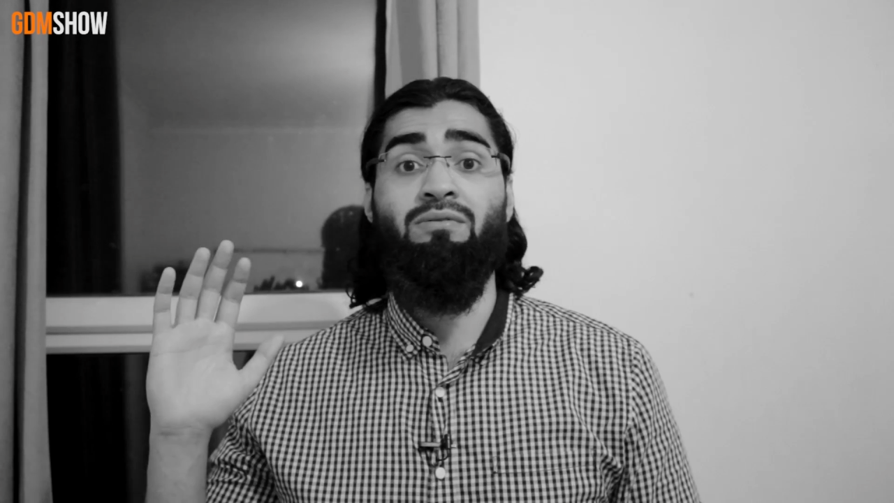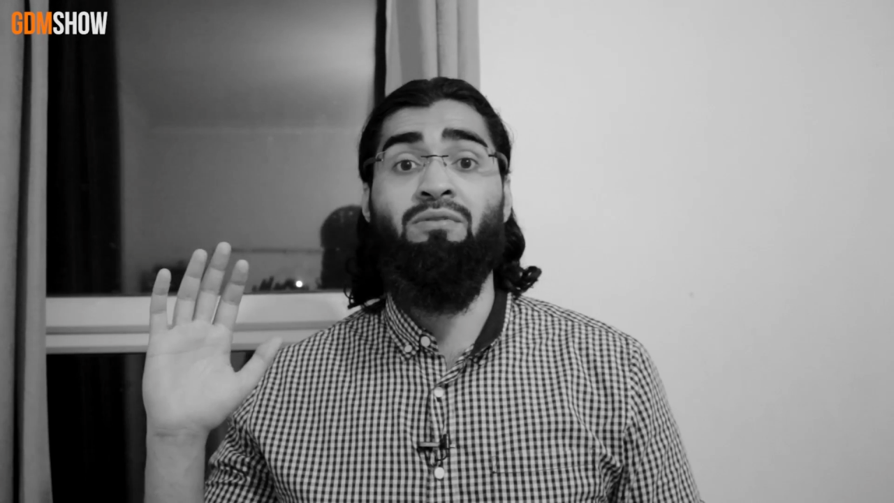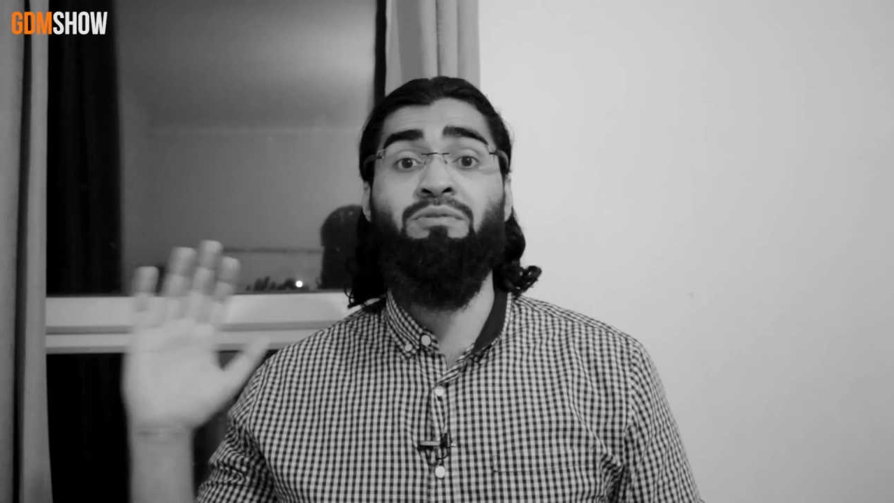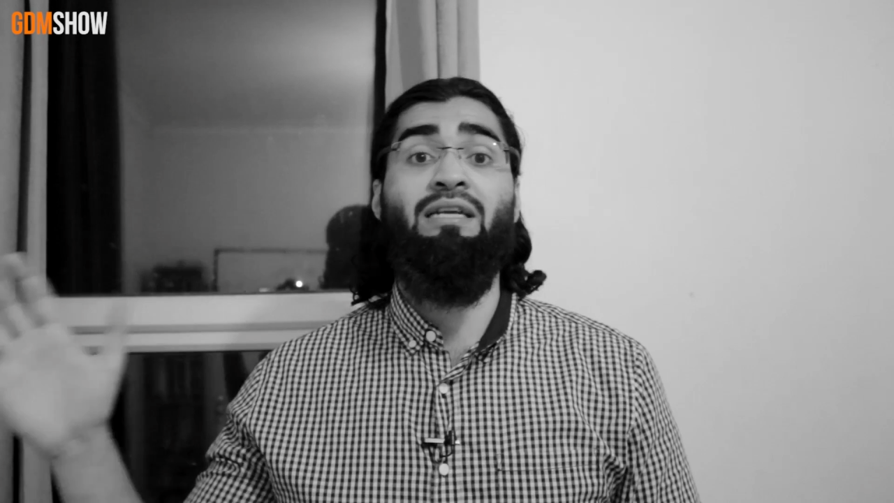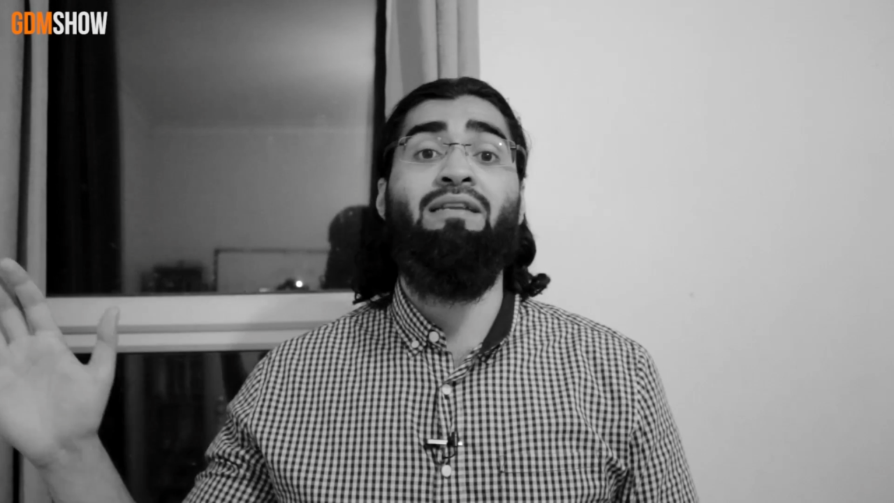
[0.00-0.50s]

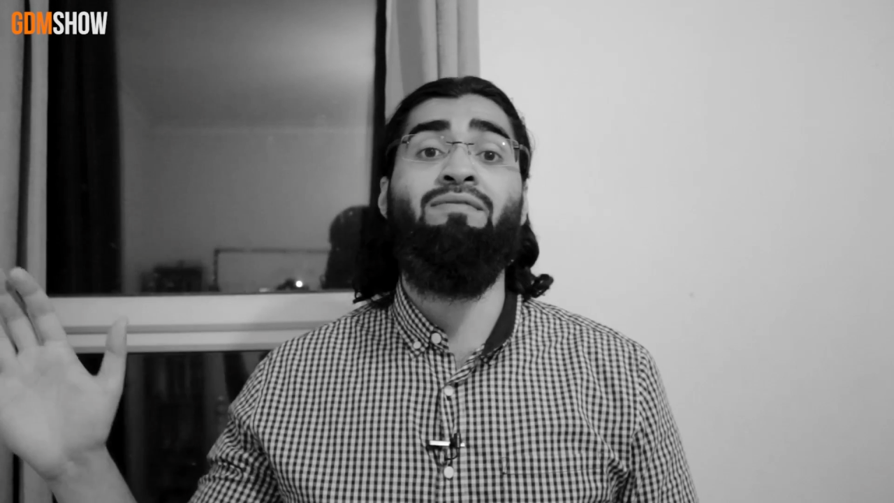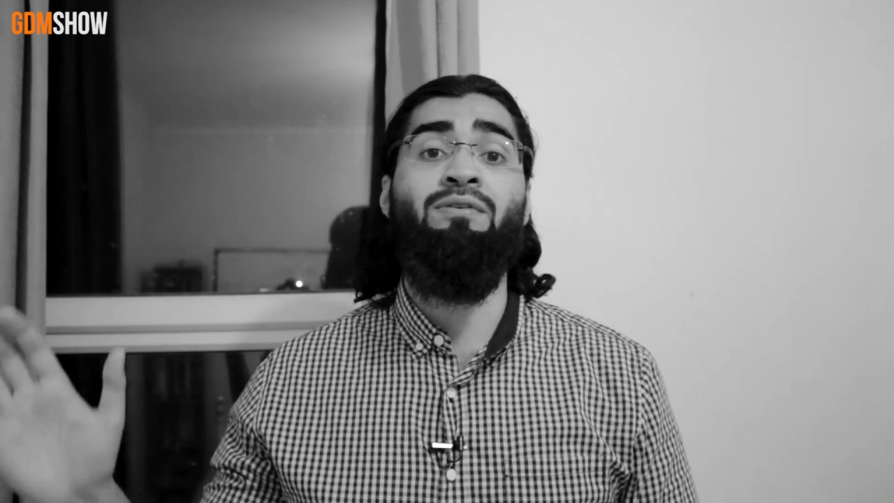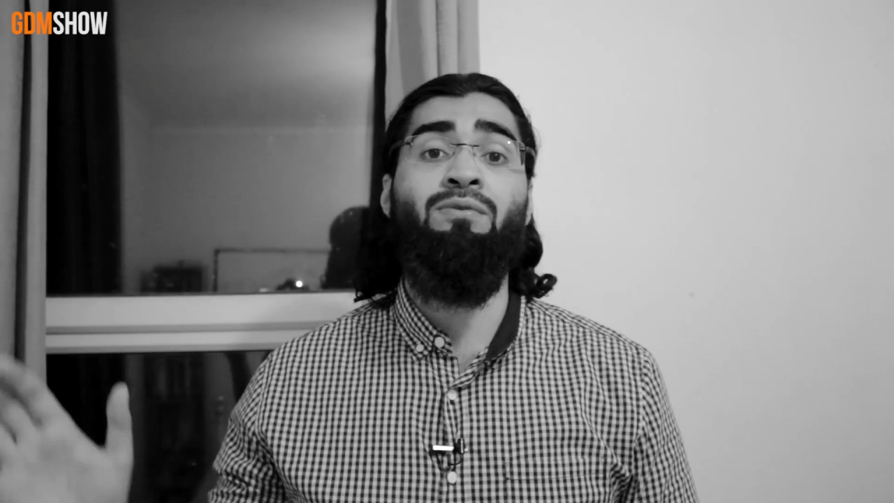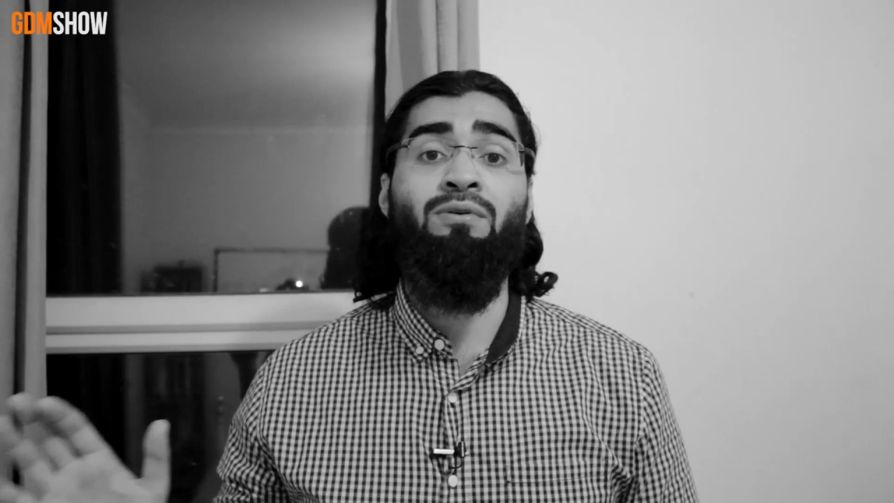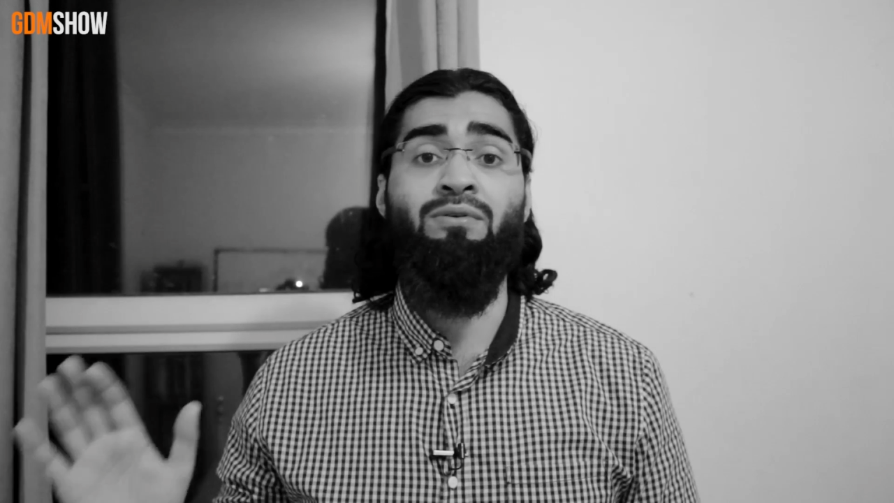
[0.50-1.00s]
objectively
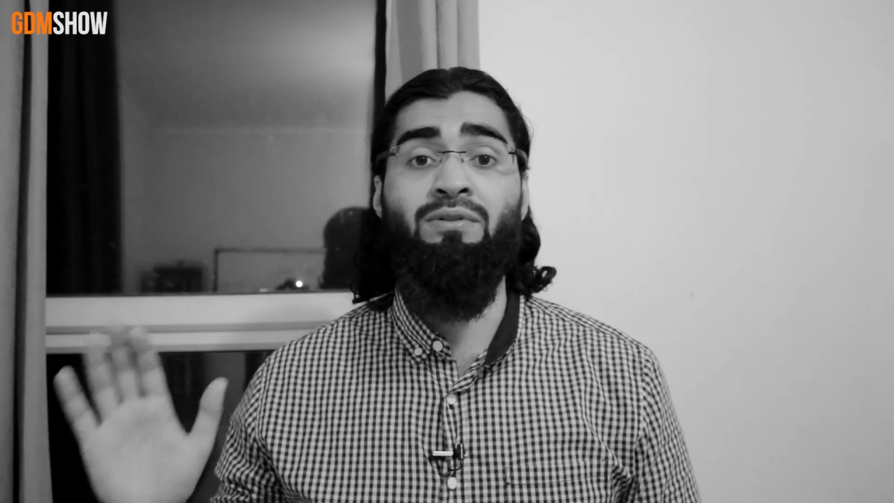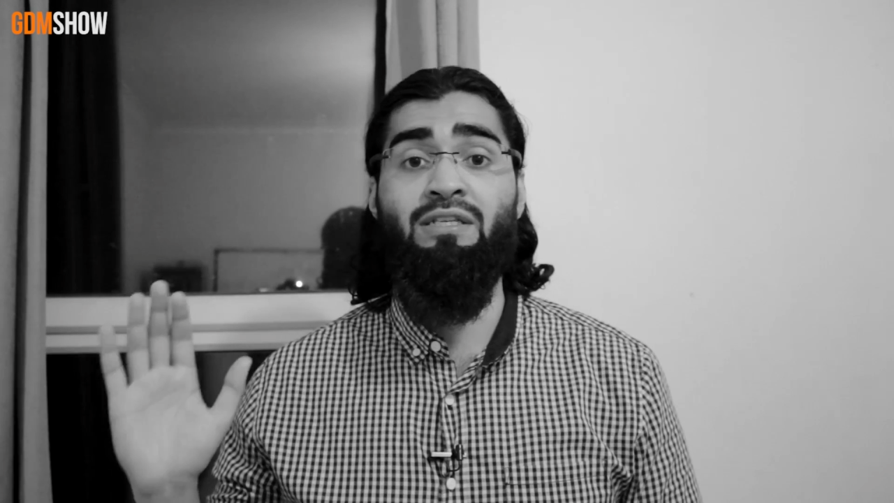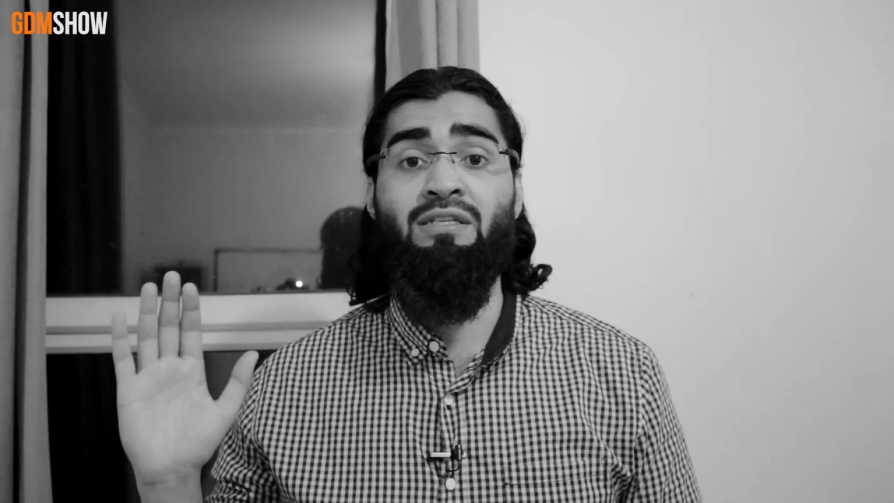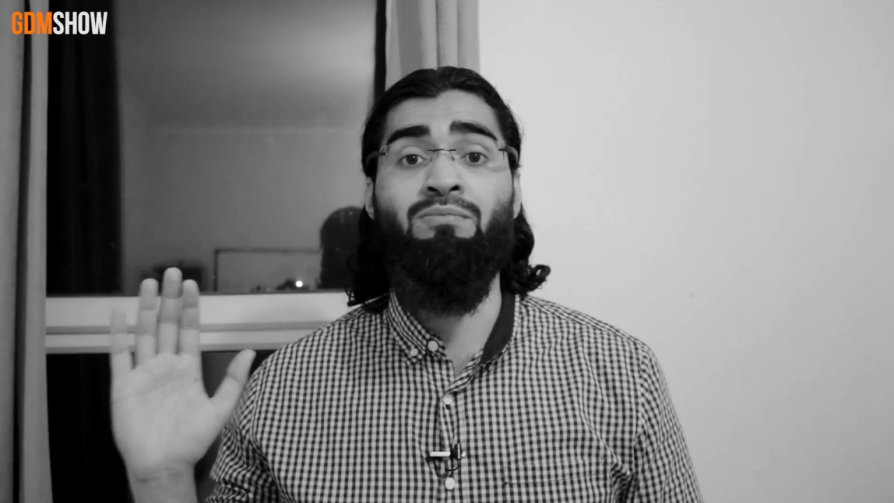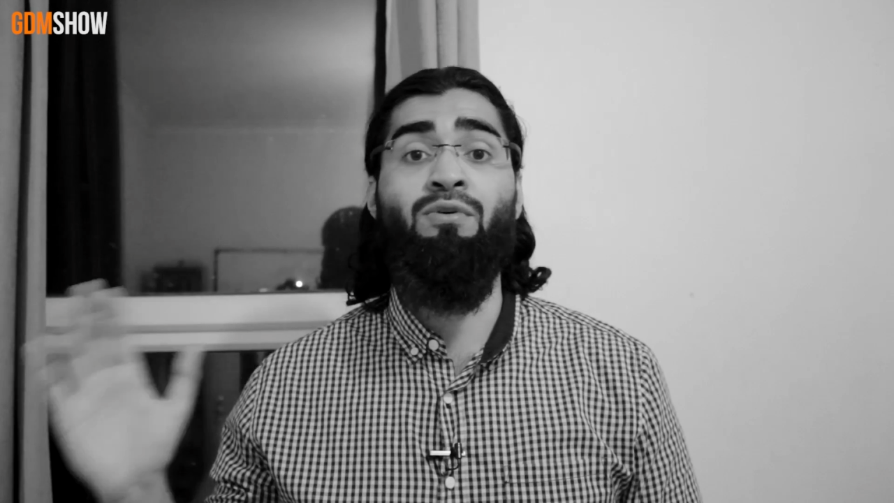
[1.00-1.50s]
wrong or
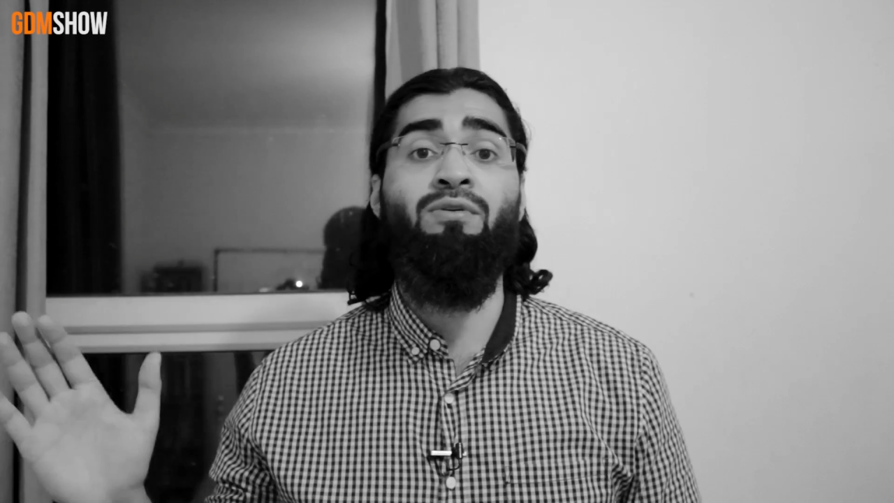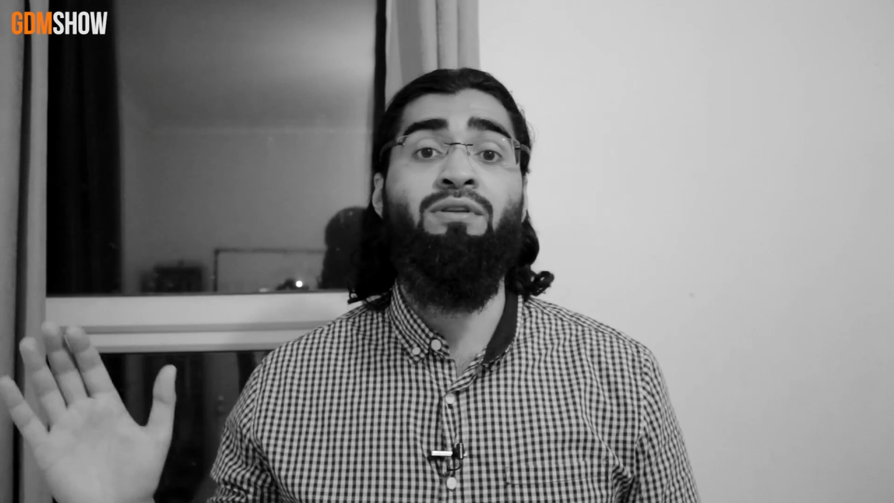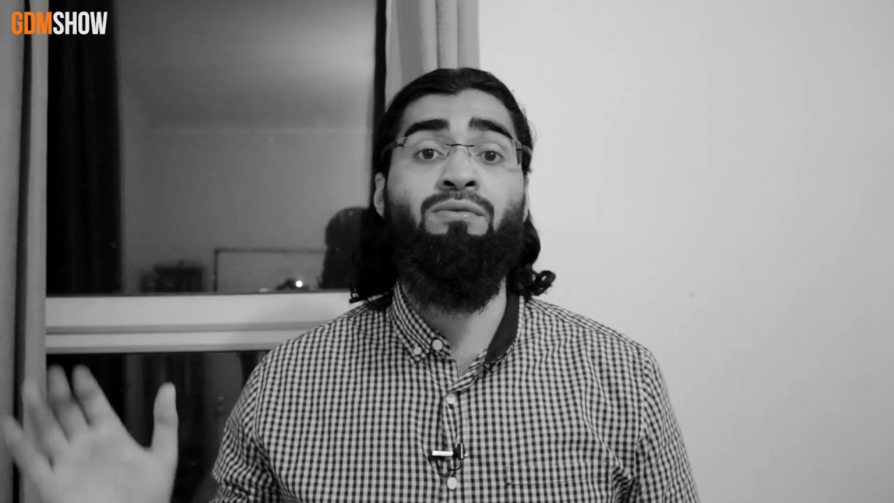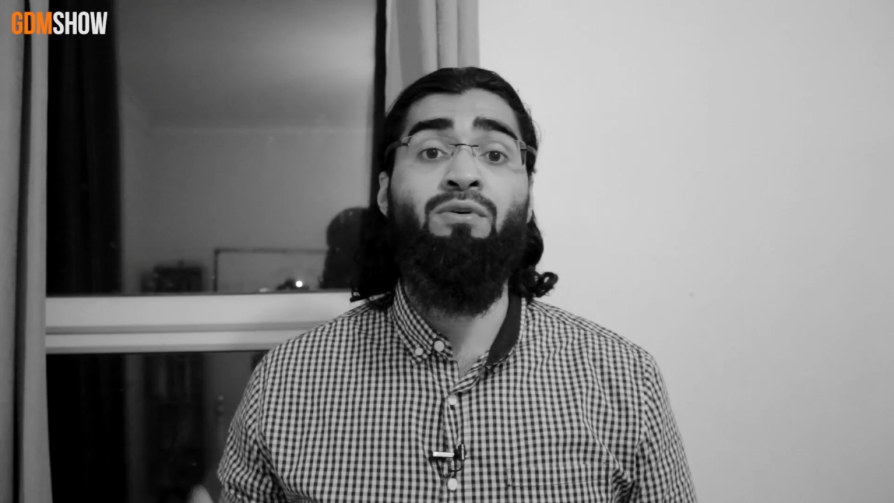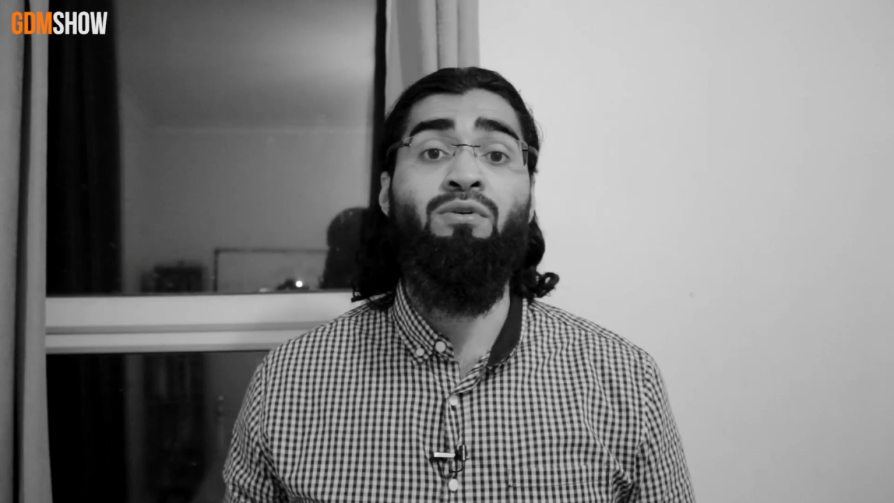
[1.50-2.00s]
this is
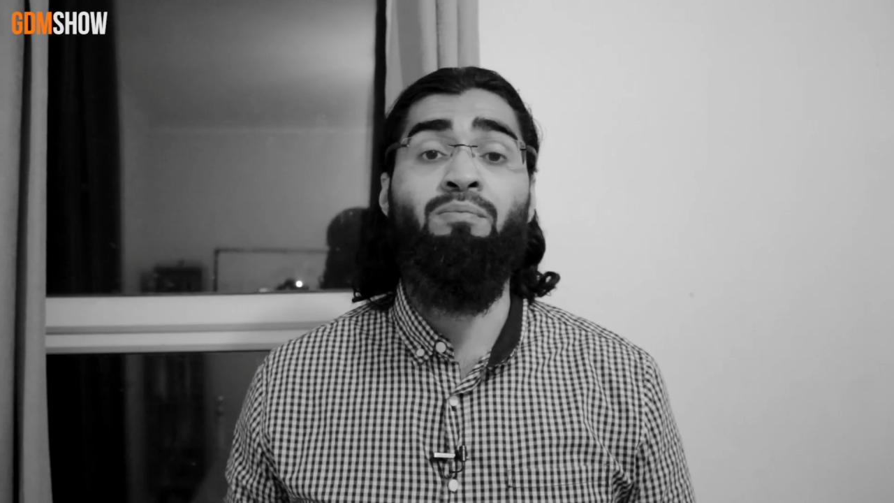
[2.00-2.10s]
morally wrong